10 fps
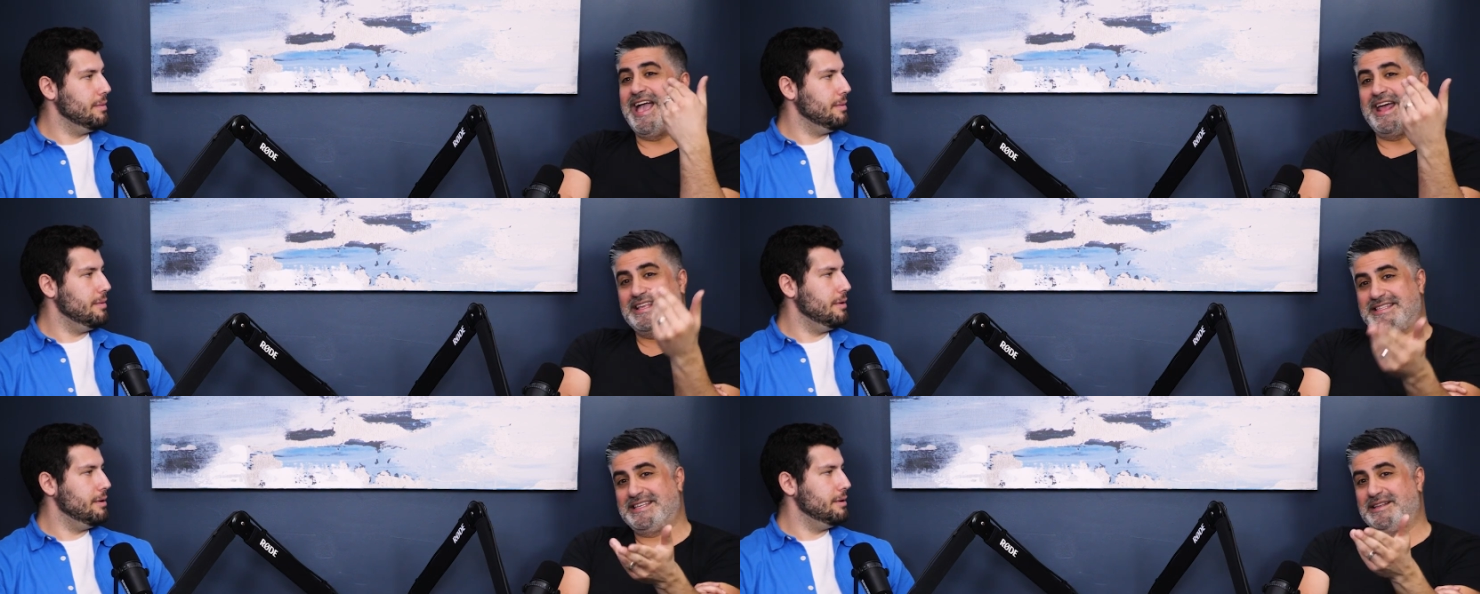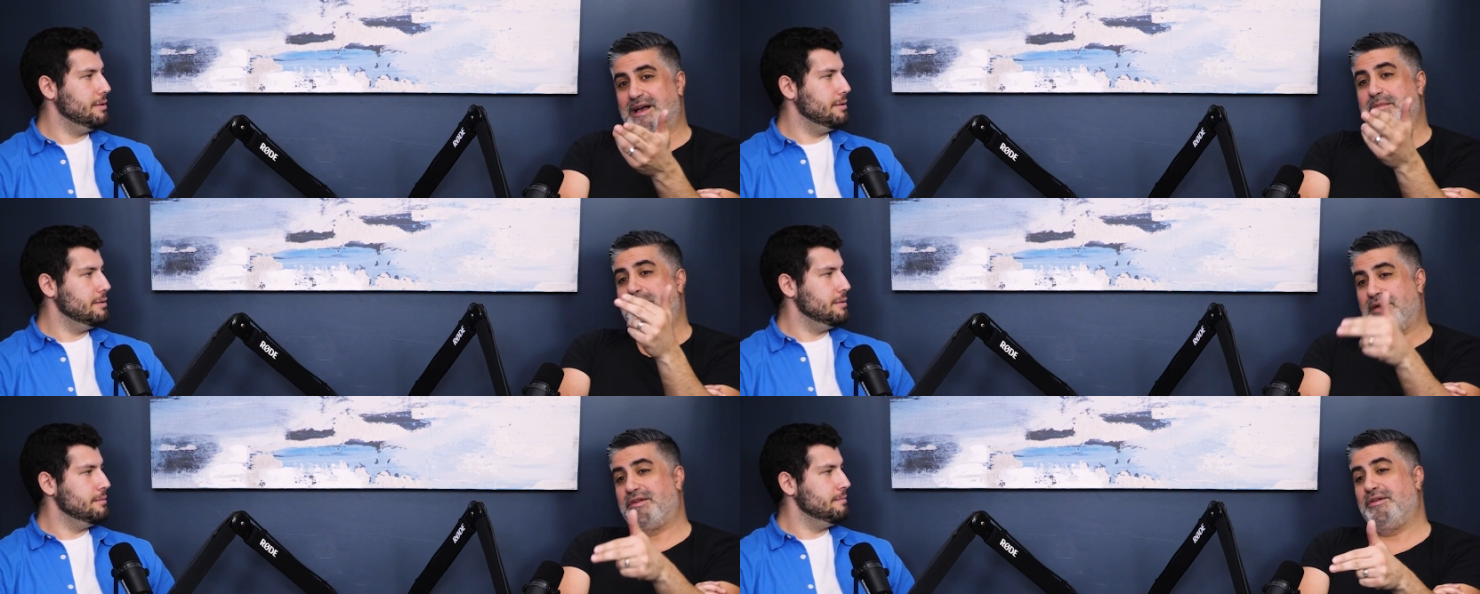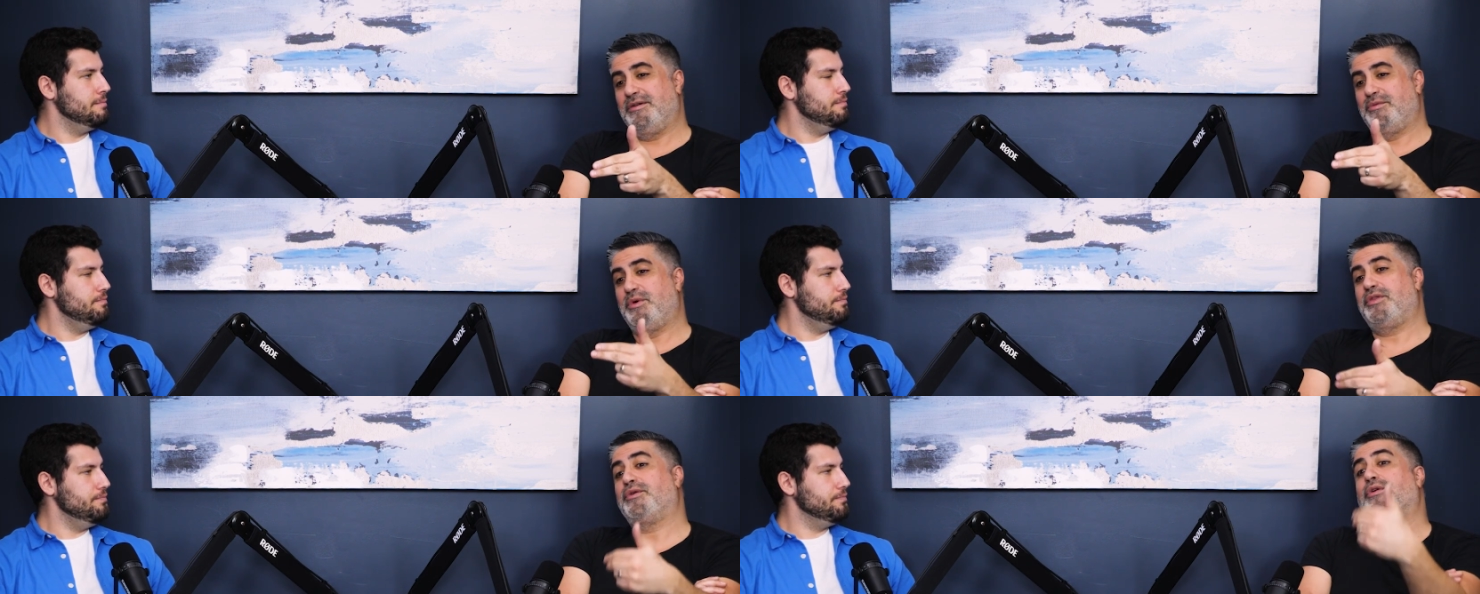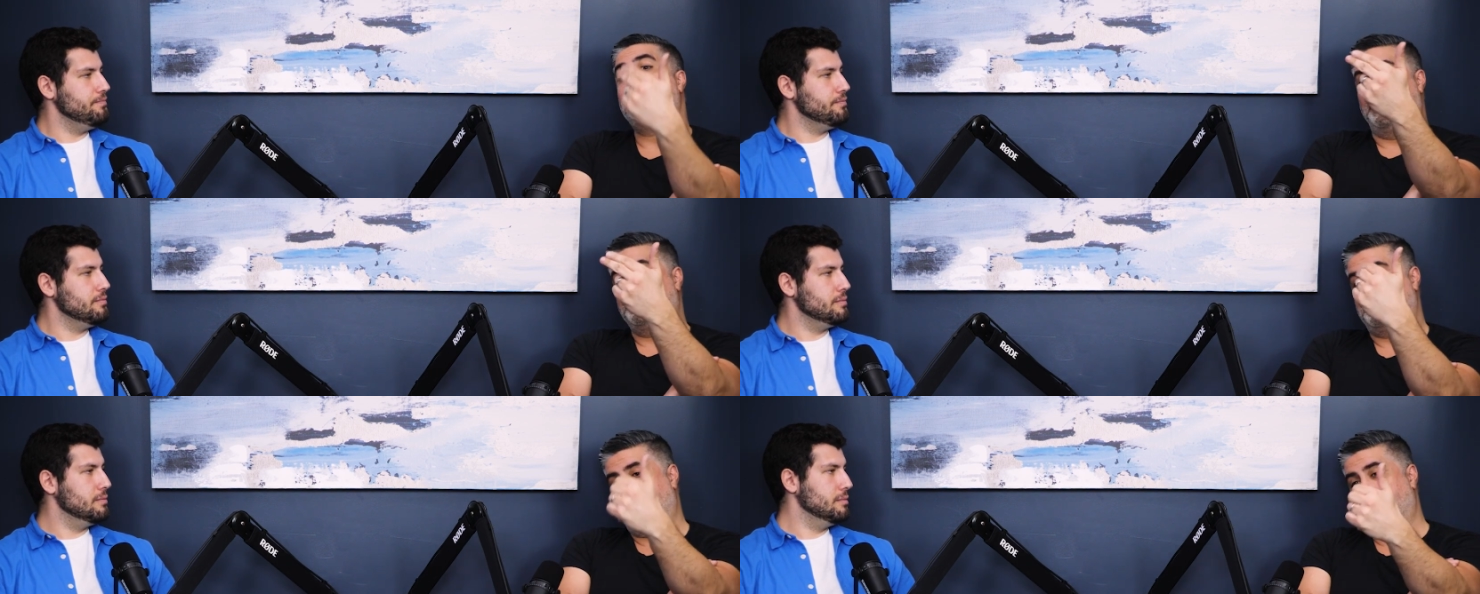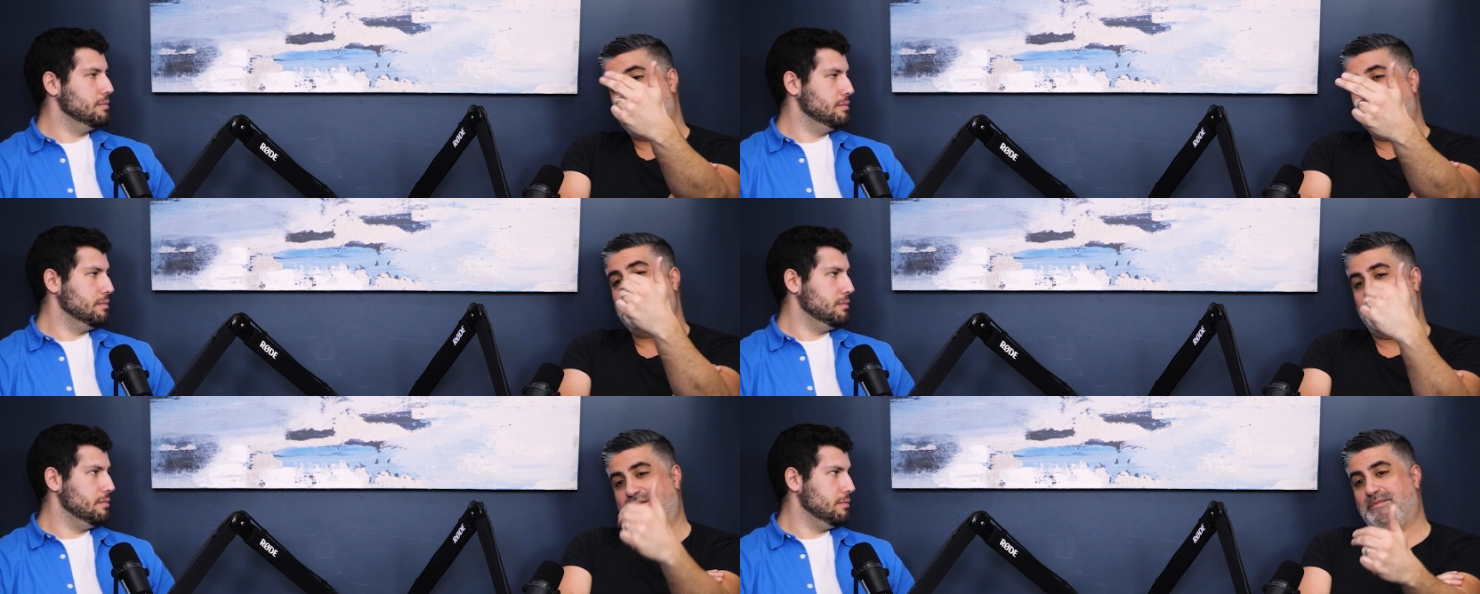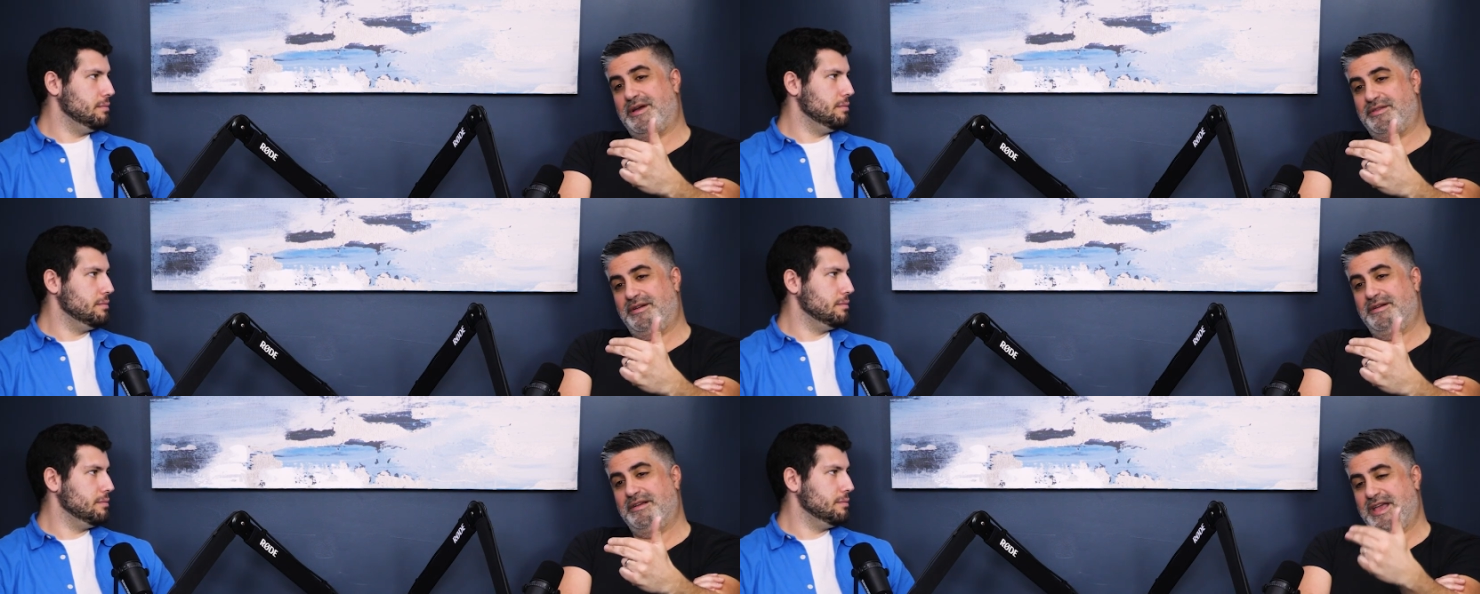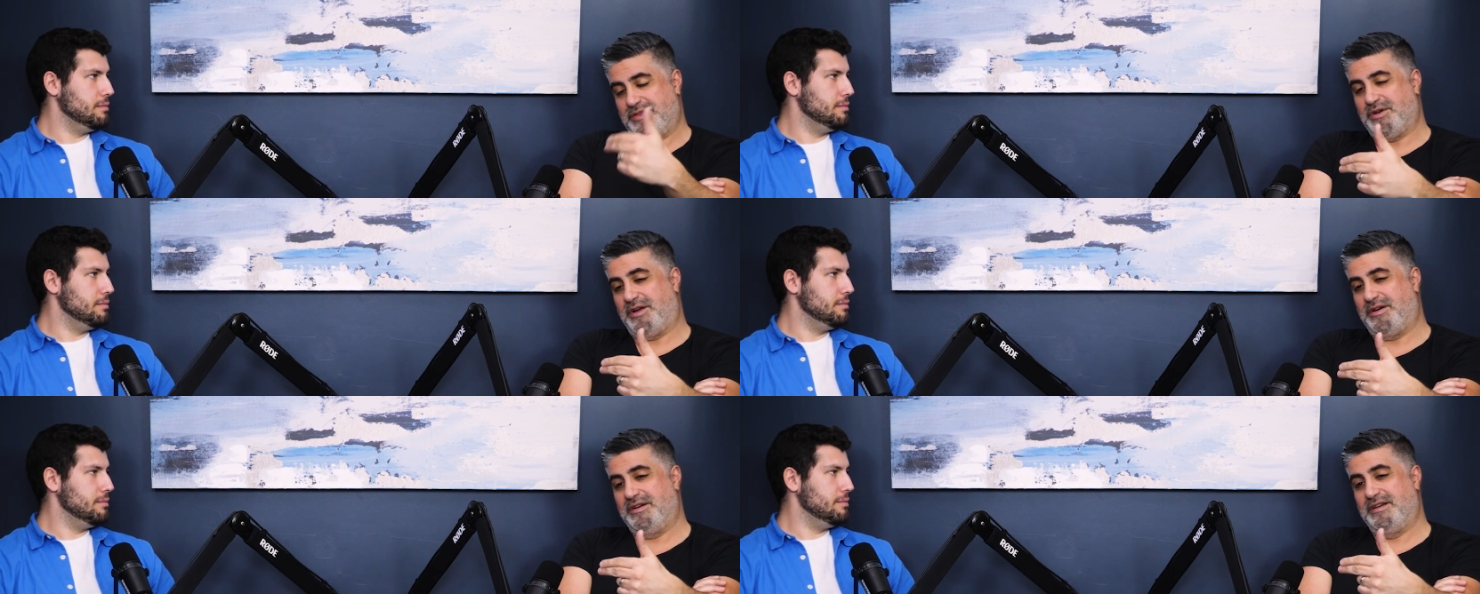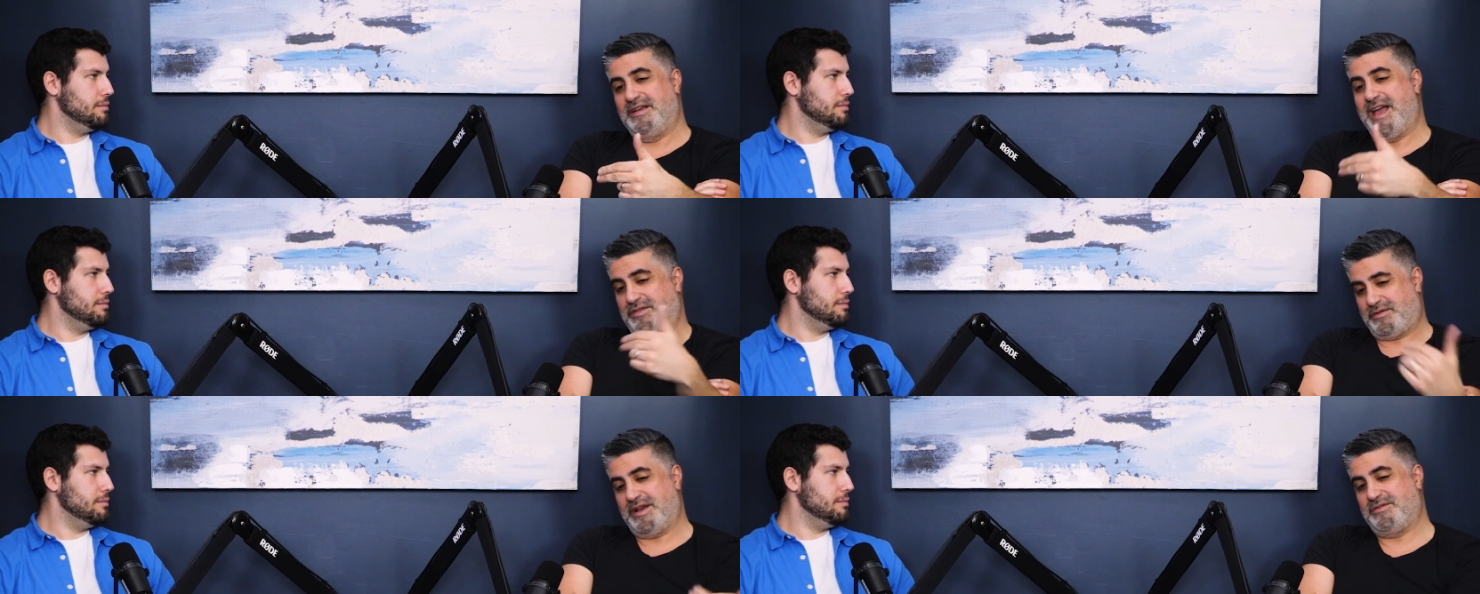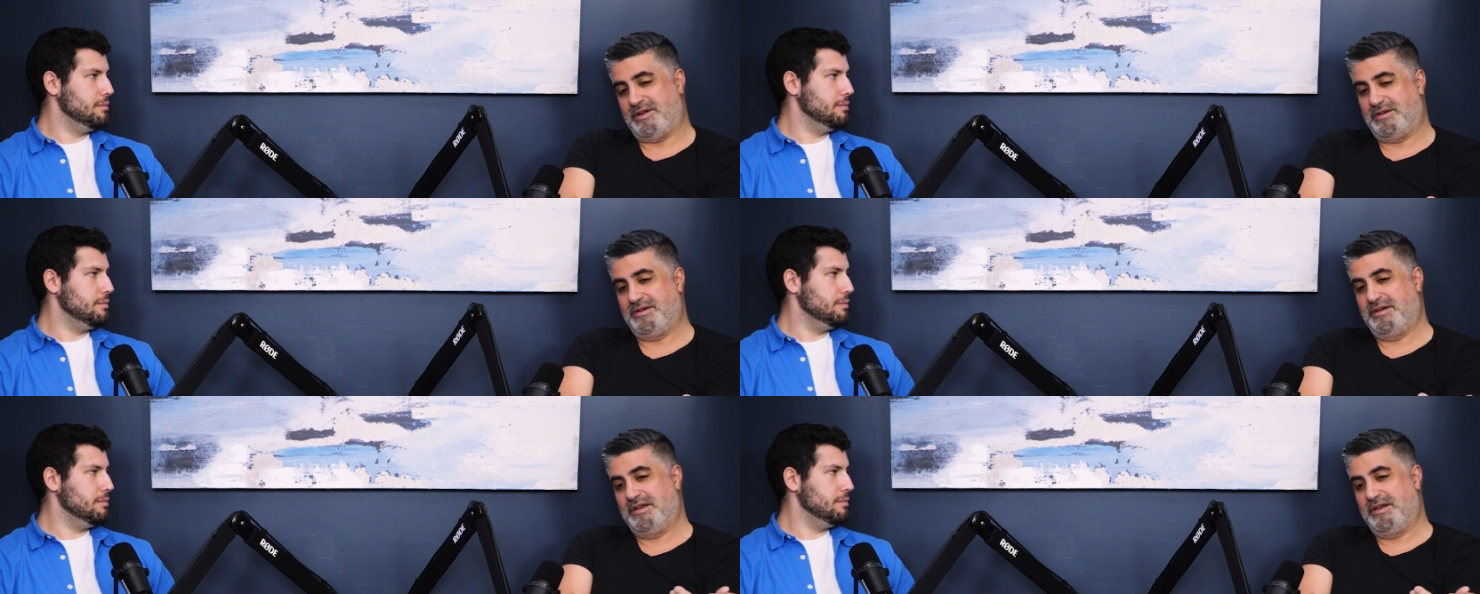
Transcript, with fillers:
Speaker 1: and I see a, a mother with her mother, so a booby and her mother and the daughter and the granddaughter,